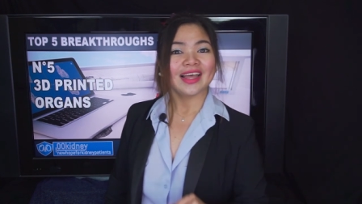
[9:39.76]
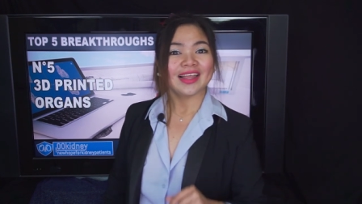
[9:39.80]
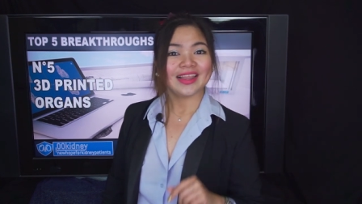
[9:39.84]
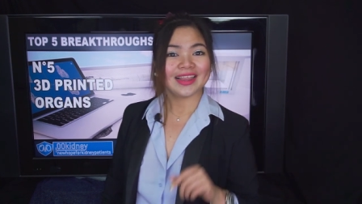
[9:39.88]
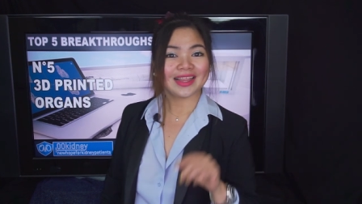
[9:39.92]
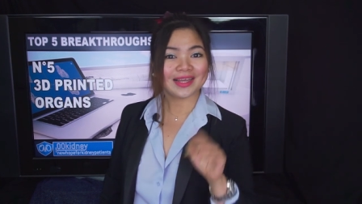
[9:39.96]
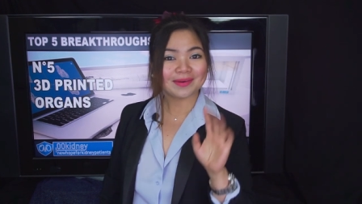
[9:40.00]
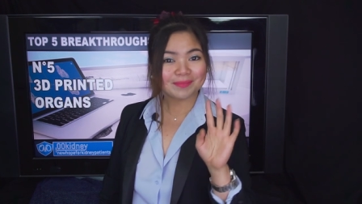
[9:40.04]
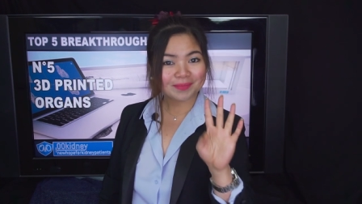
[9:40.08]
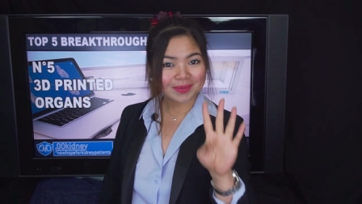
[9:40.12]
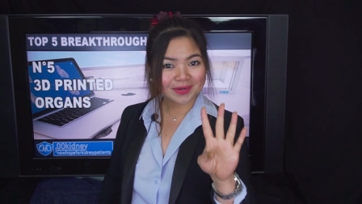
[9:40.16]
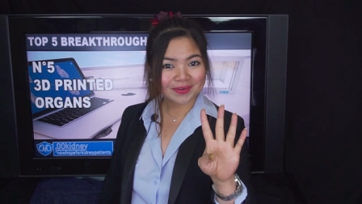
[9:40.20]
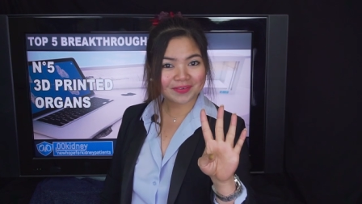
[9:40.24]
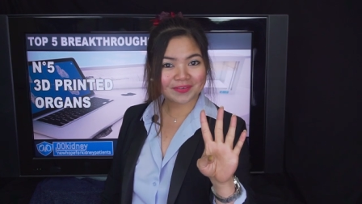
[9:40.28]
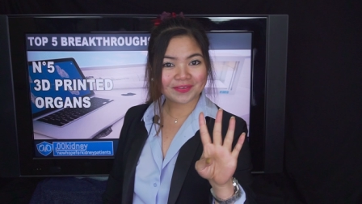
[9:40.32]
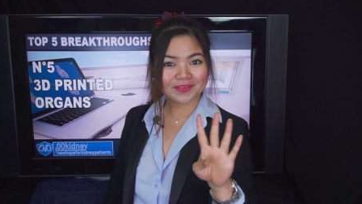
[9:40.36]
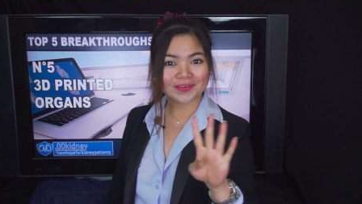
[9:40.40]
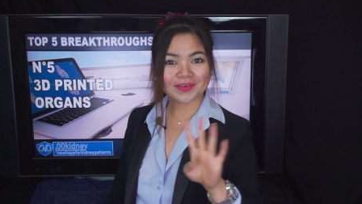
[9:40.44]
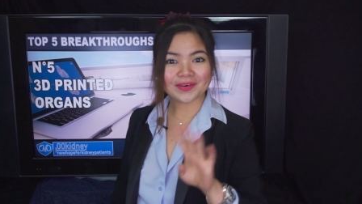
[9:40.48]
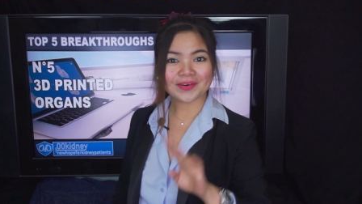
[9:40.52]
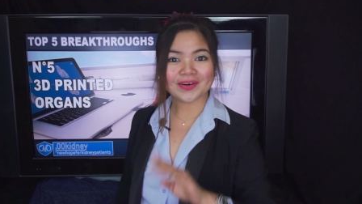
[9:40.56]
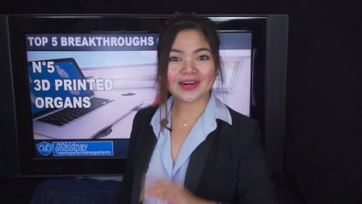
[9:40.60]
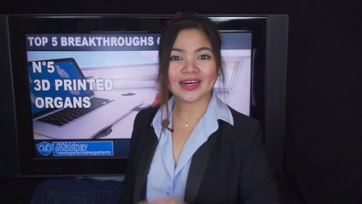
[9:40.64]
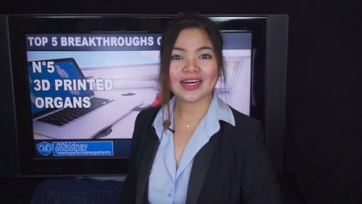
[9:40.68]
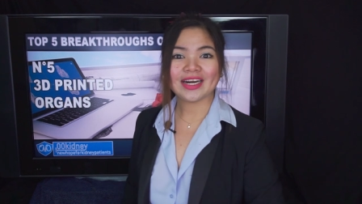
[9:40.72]
Number
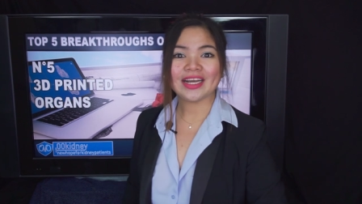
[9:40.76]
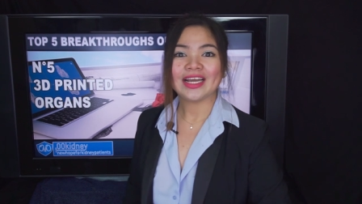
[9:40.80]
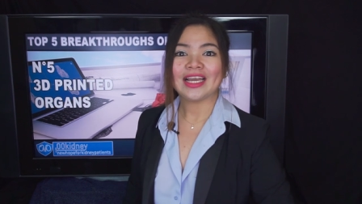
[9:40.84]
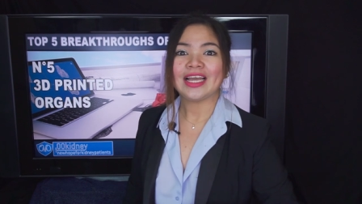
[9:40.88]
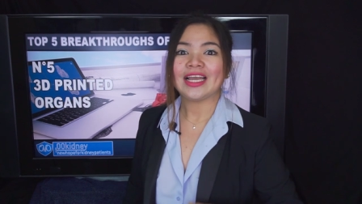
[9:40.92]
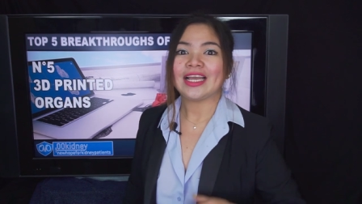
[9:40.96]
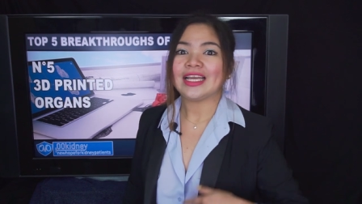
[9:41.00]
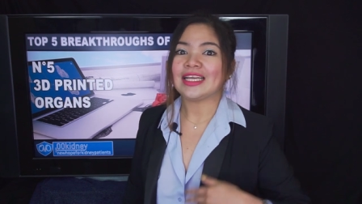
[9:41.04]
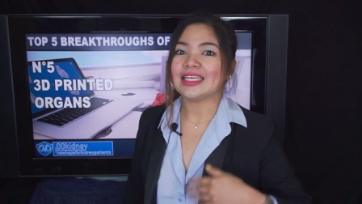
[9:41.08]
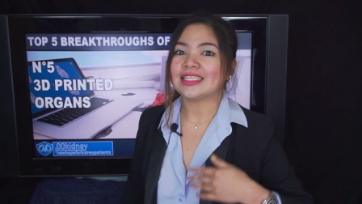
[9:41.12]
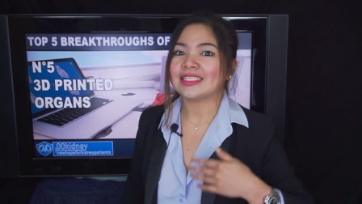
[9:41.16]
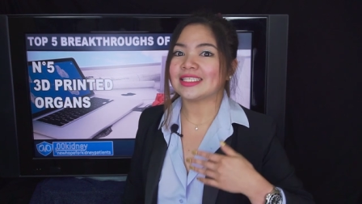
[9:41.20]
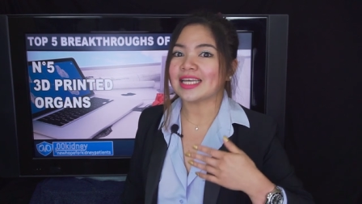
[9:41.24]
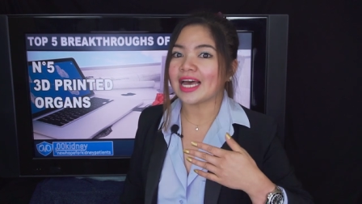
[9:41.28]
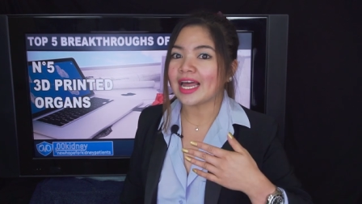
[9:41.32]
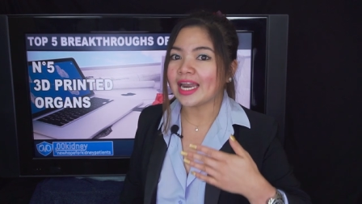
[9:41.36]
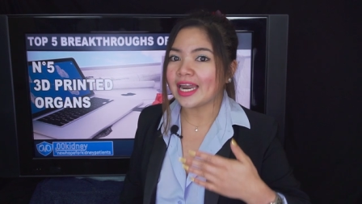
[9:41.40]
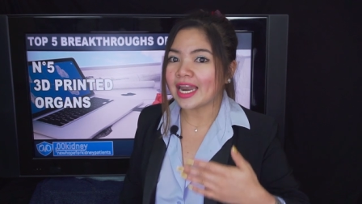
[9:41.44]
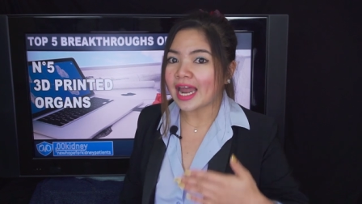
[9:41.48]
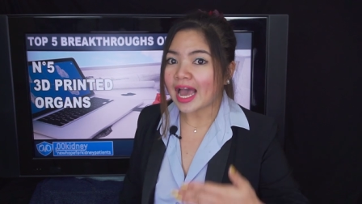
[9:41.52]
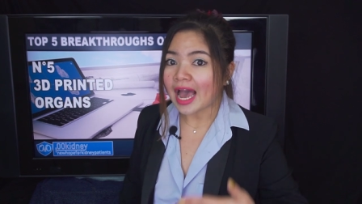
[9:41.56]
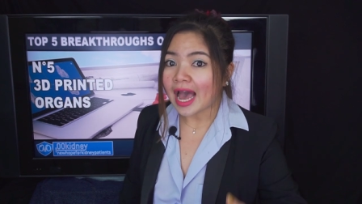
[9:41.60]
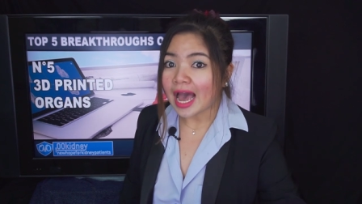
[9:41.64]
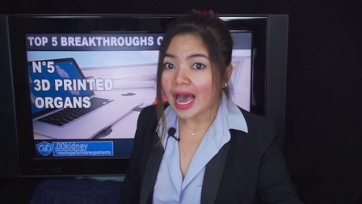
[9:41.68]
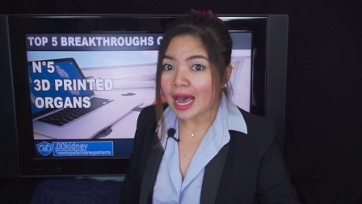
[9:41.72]
four is
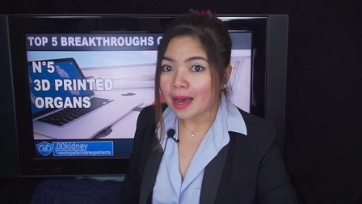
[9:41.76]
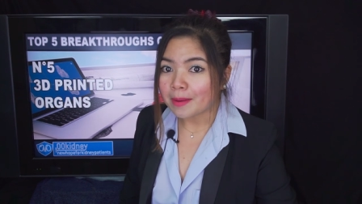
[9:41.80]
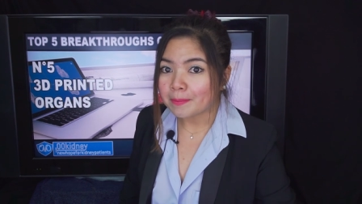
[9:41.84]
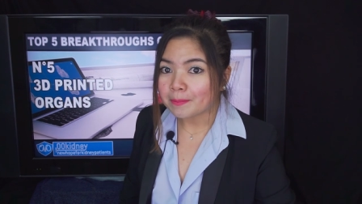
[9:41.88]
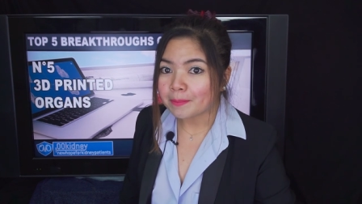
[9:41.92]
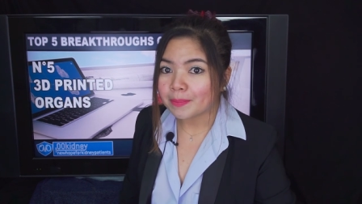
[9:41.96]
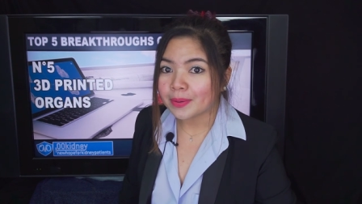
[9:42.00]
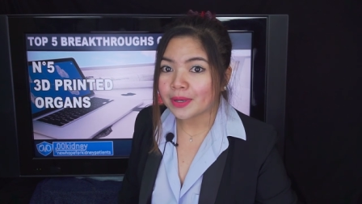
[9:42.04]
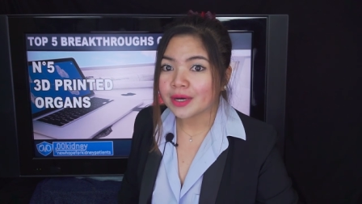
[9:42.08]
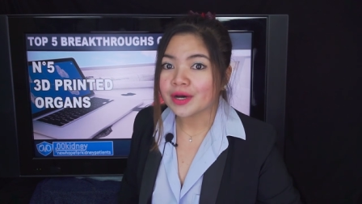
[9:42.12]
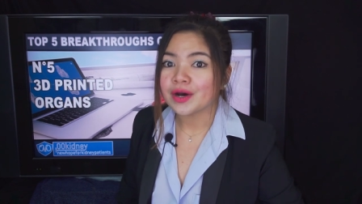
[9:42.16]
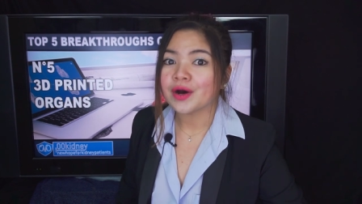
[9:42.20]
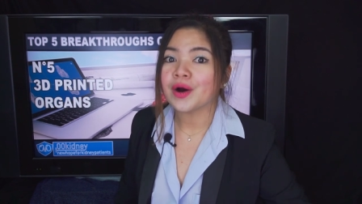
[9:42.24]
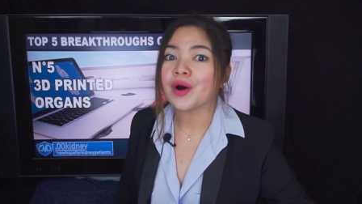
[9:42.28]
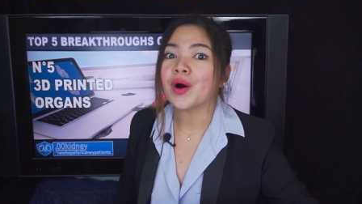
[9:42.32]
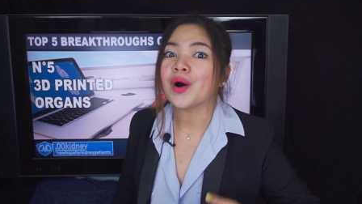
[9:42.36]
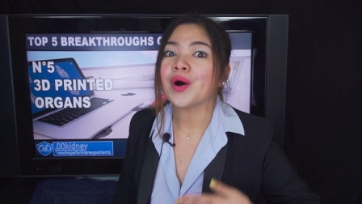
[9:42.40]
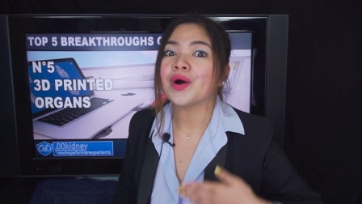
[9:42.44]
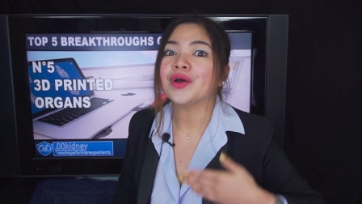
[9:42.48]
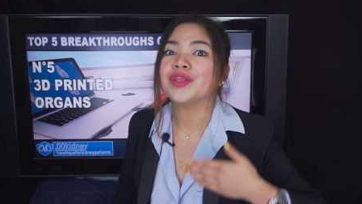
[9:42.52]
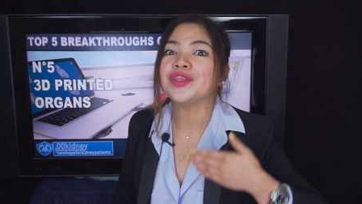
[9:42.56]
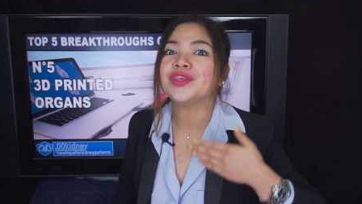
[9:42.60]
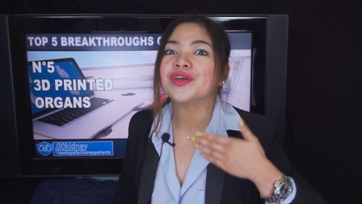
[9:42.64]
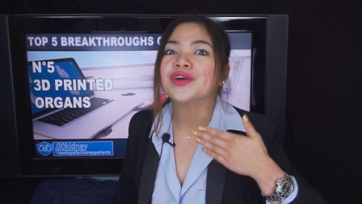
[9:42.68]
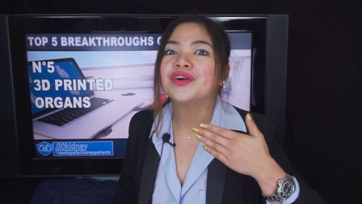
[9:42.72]
an app
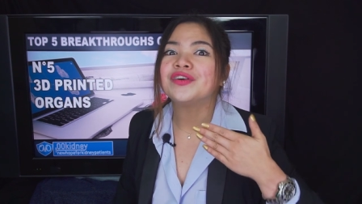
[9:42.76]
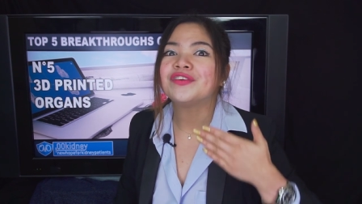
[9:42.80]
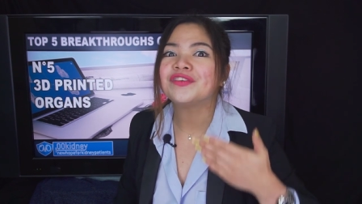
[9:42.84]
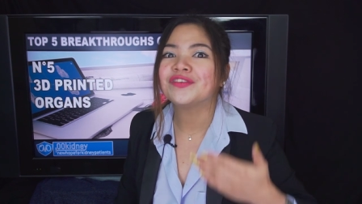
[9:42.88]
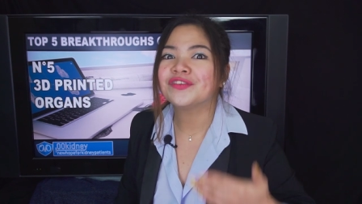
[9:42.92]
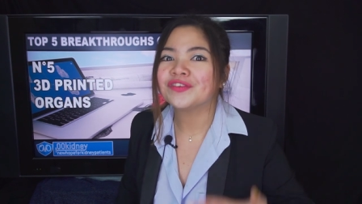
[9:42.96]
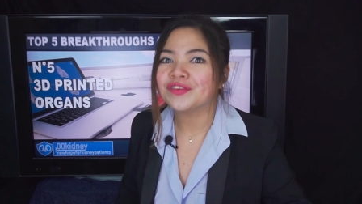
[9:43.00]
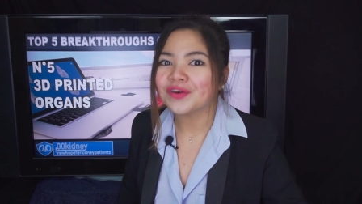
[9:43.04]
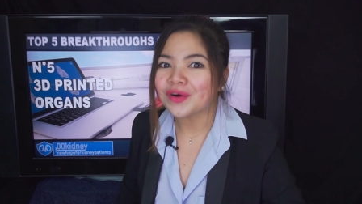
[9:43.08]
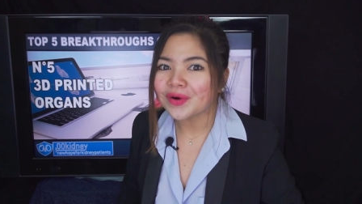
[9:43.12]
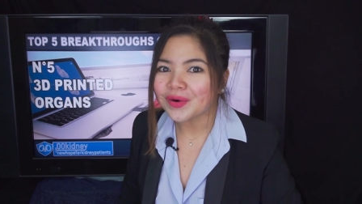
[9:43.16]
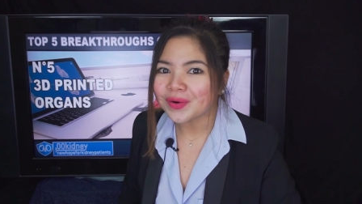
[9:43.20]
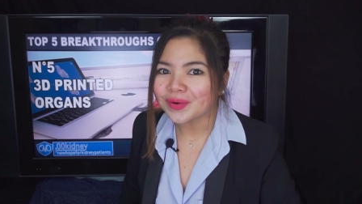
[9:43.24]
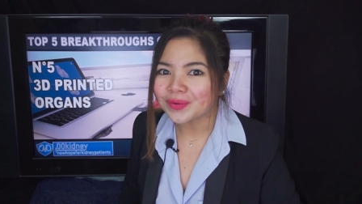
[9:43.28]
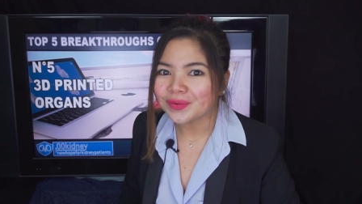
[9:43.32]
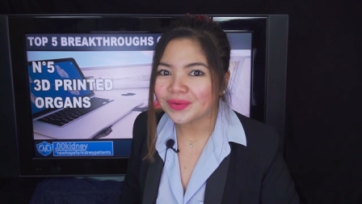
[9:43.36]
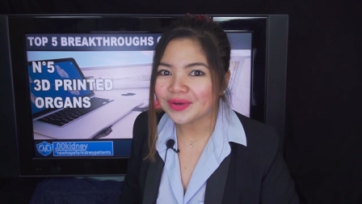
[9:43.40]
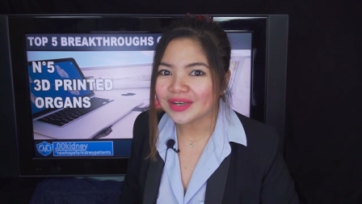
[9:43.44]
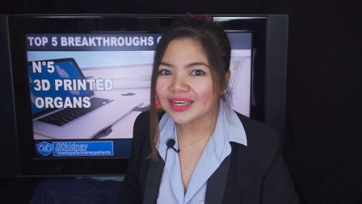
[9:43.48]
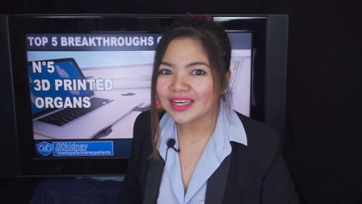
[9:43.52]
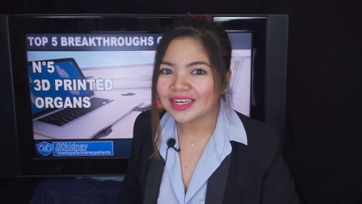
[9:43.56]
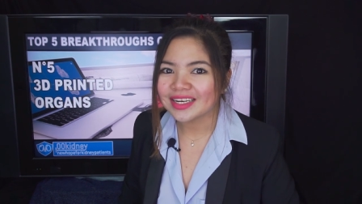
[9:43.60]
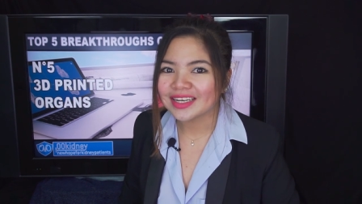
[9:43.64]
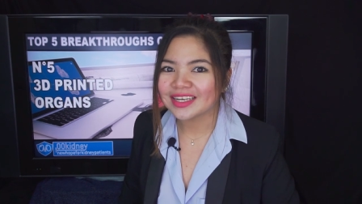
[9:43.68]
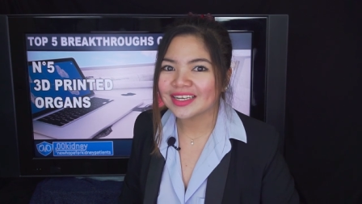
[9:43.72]
on your
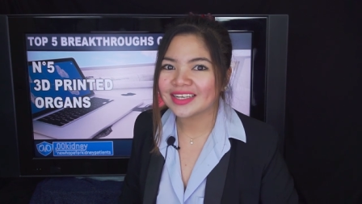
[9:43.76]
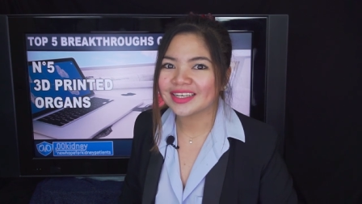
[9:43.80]
phone.